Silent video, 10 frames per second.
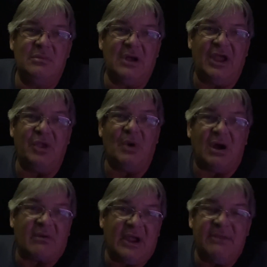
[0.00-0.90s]
are you
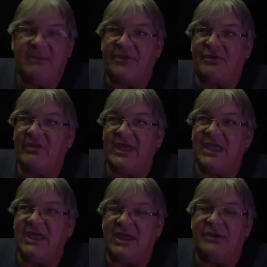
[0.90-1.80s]
all right
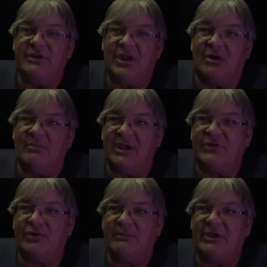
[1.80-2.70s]
mentally, and make
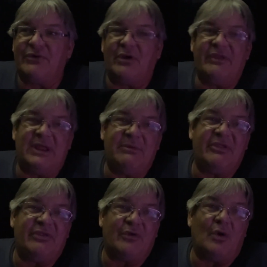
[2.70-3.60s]
sure that
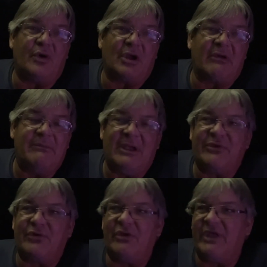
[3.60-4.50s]
everything's going all right. Make
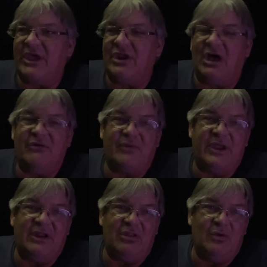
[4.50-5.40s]
sure that you're not
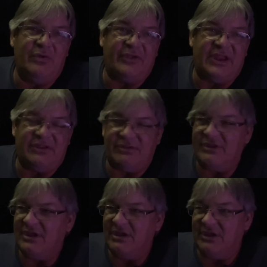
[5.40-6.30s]
ready to lose it and
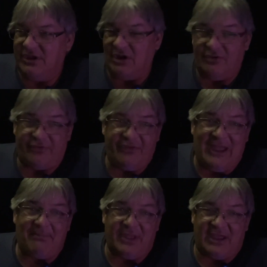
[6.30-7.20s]

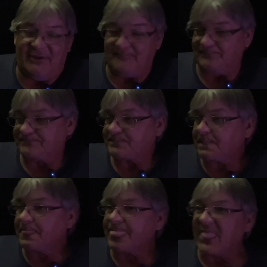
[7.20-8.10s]
snap like a
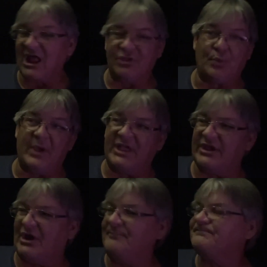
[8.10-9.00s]
twig.
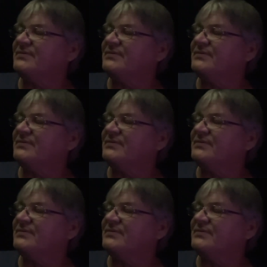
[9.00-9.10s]
So